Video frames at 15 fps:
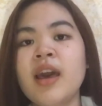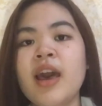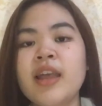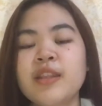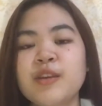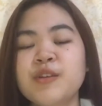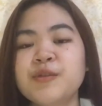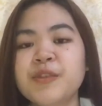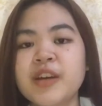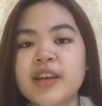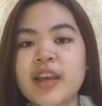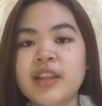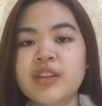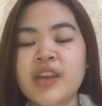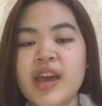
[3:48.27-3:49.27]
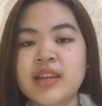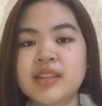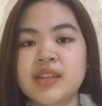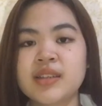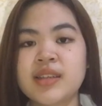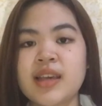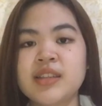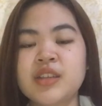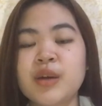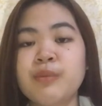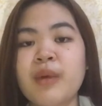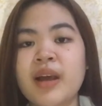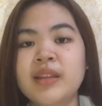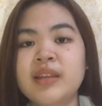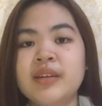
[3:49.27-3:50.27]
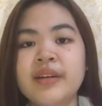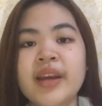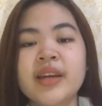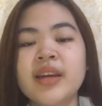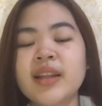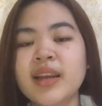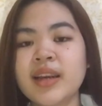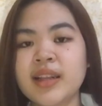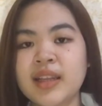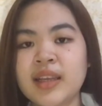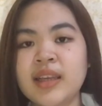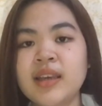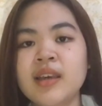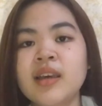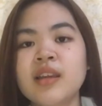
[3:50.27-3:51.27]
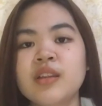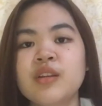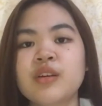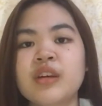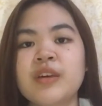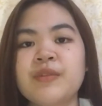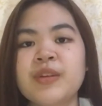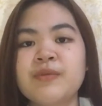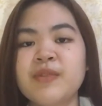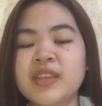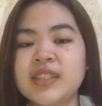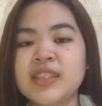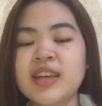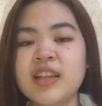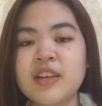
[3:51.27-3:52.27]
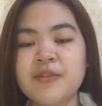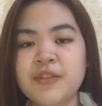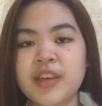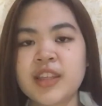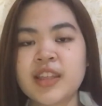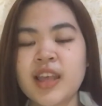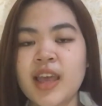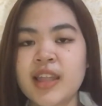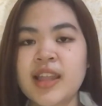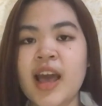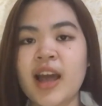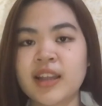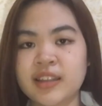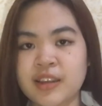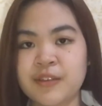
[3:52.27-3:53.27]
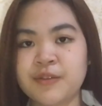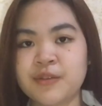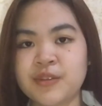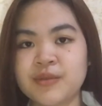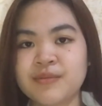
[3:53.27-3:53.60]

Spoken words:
And don't forget to exercise your body regularly to keep it physically fit and active.